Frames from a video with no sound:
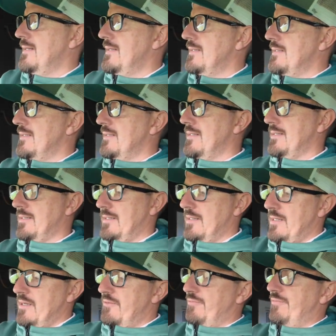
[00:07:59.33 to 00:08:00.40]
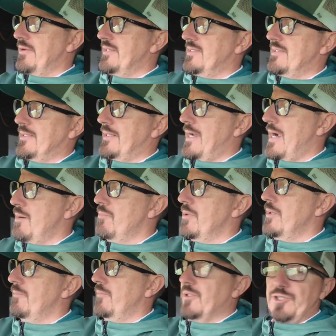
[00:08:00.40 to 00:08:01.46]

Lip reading: it fits the camera, I'll